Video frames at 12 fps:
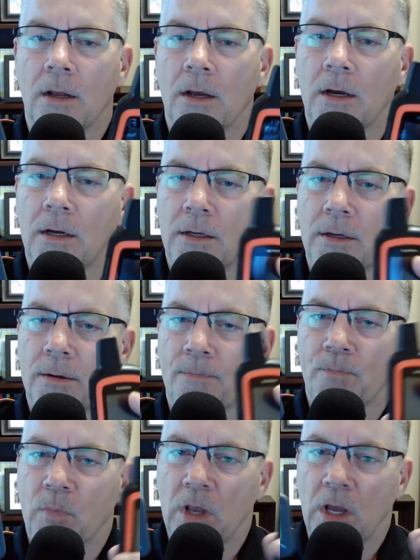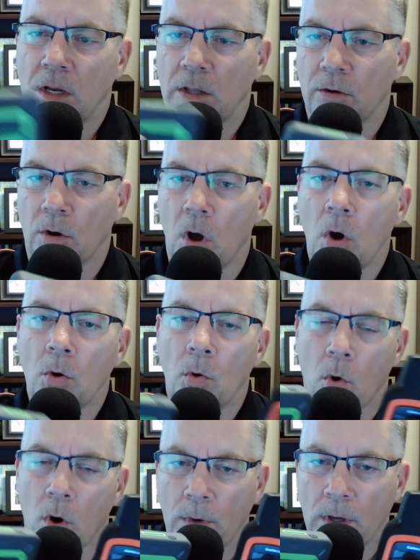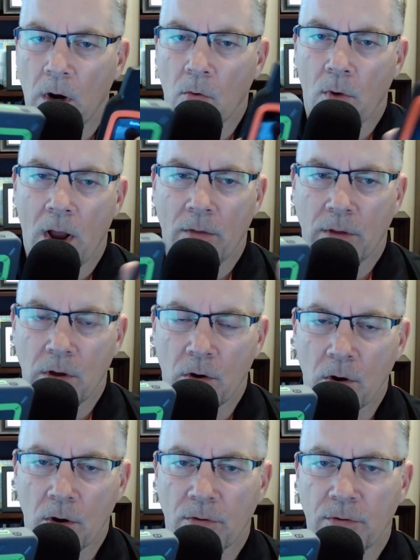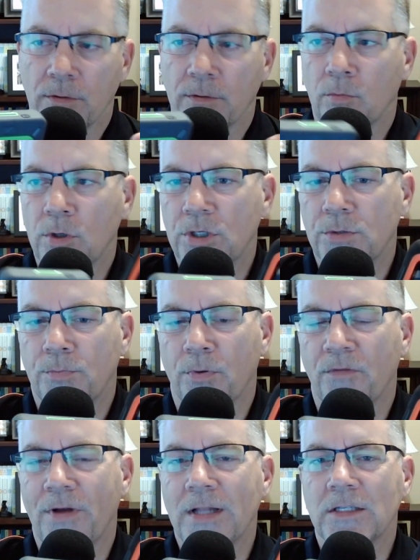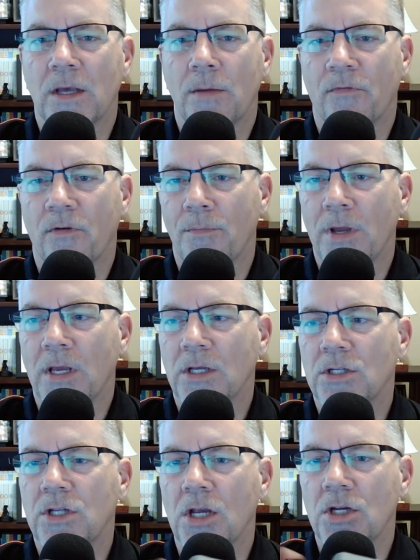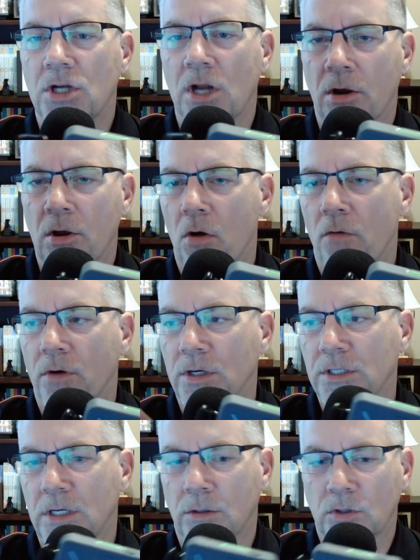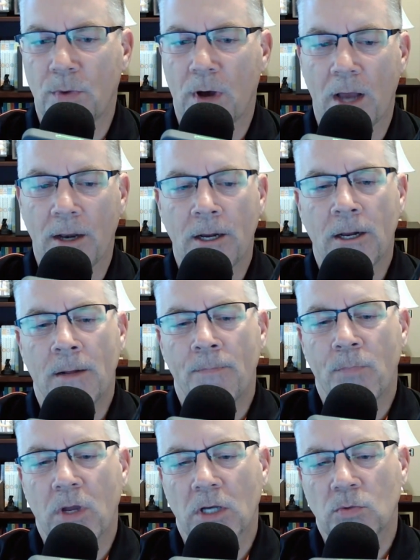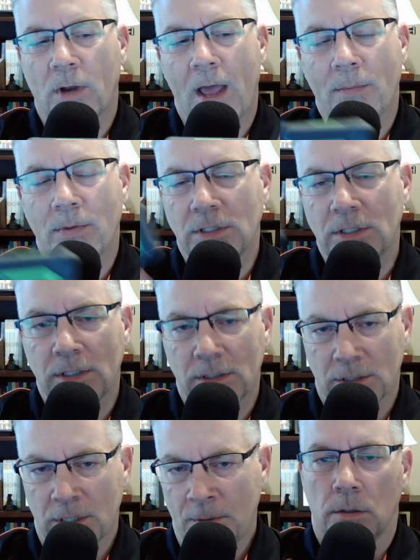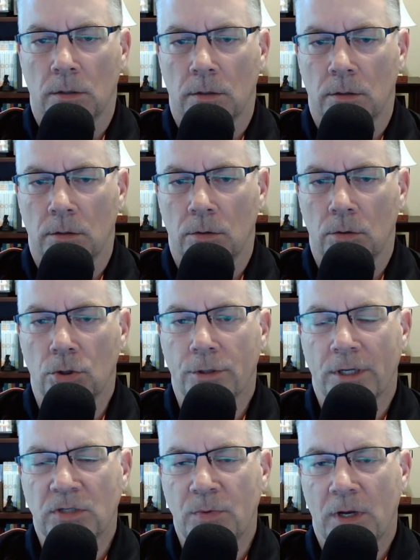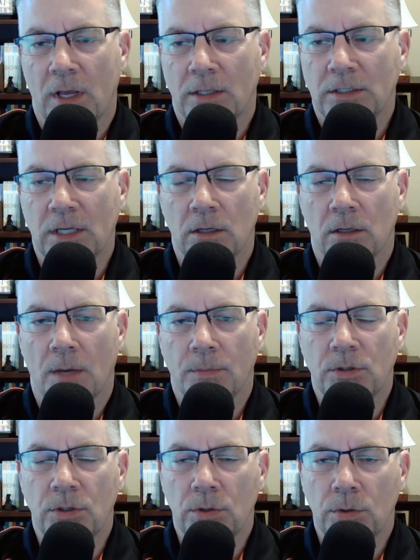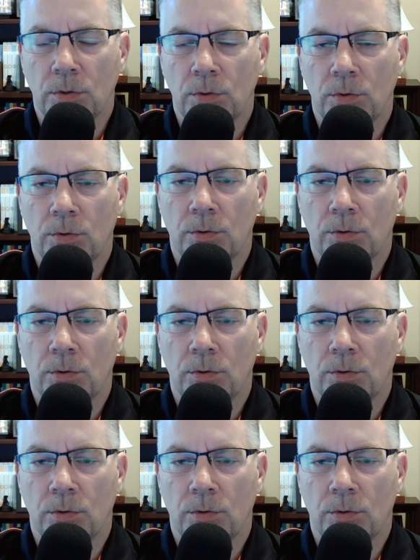in their own orbit around the Earth, which prevents them from being stationary over a single spot. Because what happens is you transmit a signal up to